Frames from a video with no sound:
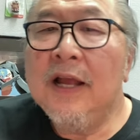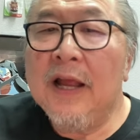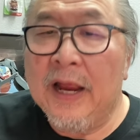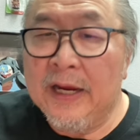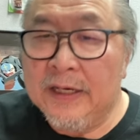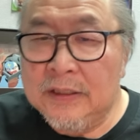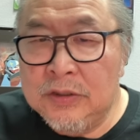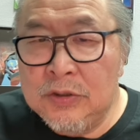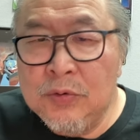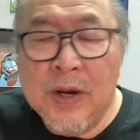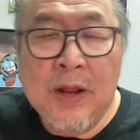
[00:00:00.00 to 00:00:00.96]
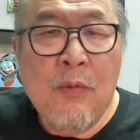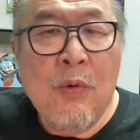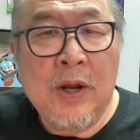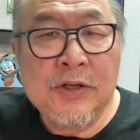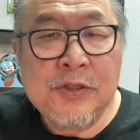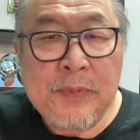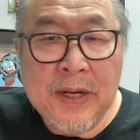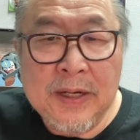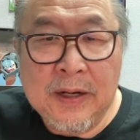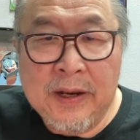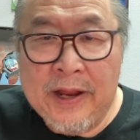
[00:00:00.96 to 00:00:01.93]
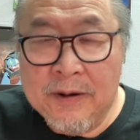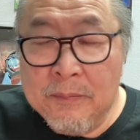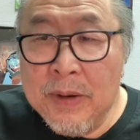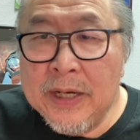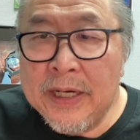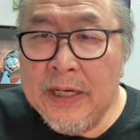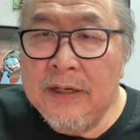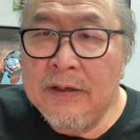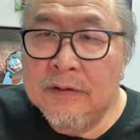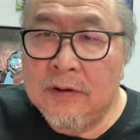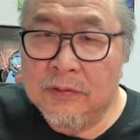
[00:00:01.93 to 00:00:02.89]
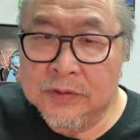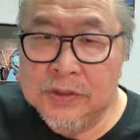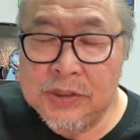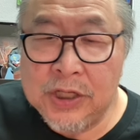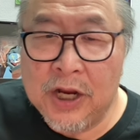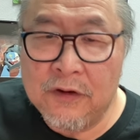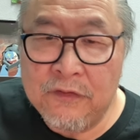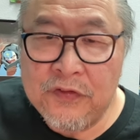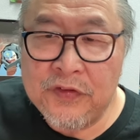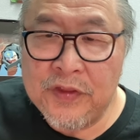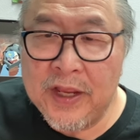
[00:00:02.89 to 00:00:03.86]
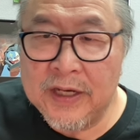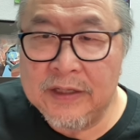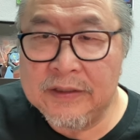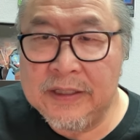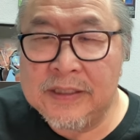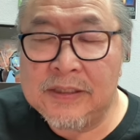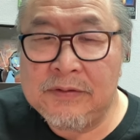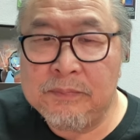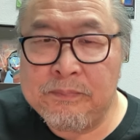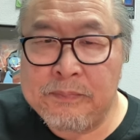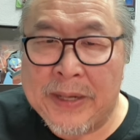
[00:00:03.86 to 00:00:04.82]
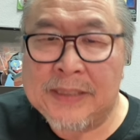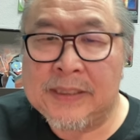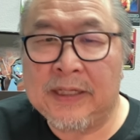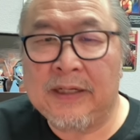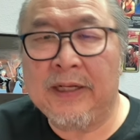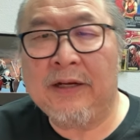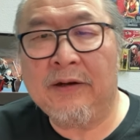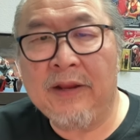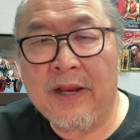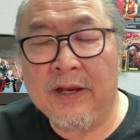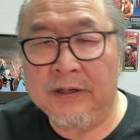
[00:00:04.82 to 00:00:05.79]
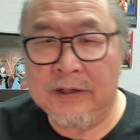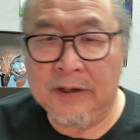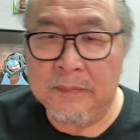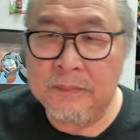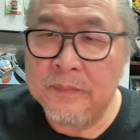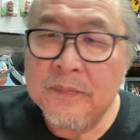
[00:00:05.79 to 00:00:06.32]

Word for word: I do not want to spend a lot of money on stuff that is basically going to end up